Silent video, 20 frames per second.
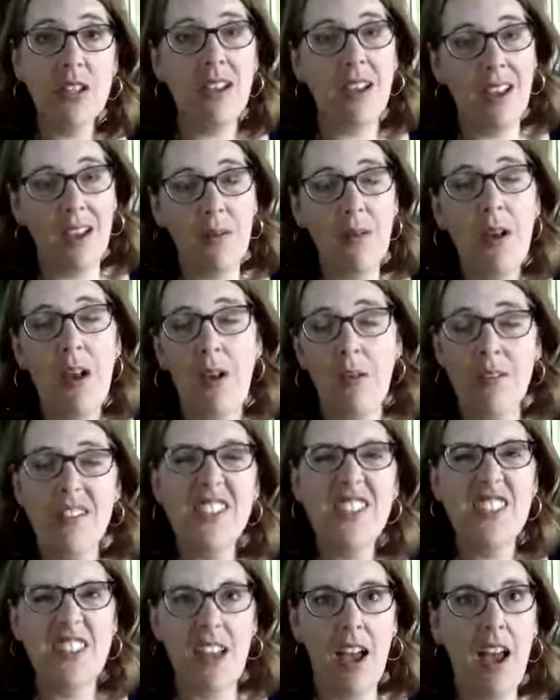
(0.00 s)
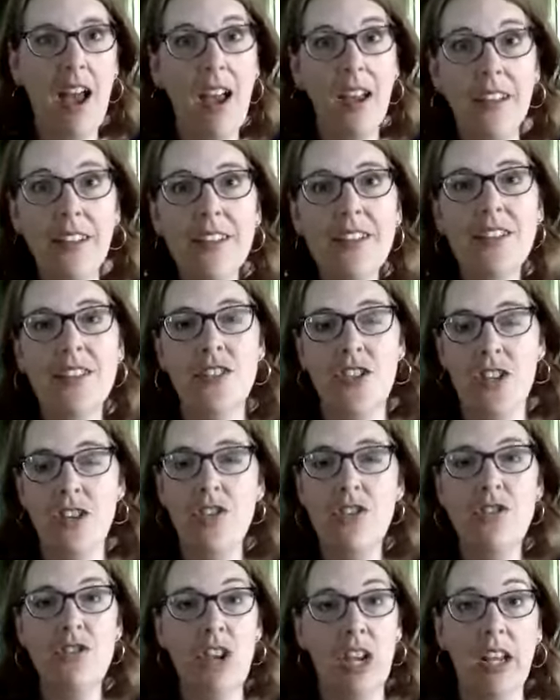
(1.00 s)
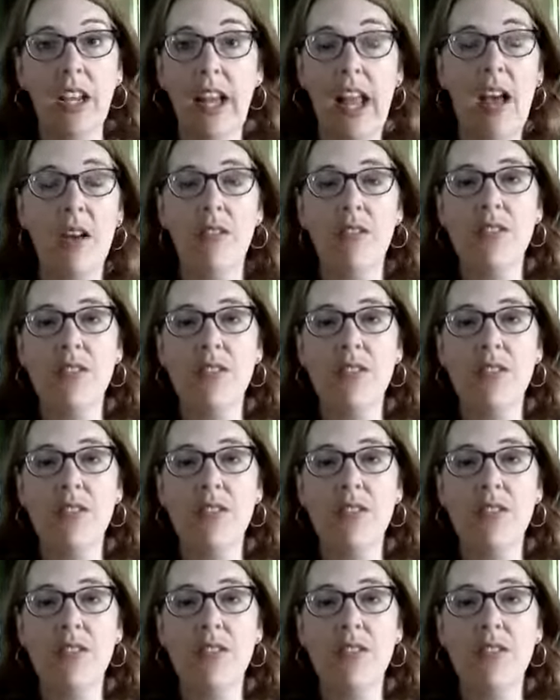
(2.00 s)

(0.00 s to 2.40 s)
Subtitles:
I would highly suggest you check it out.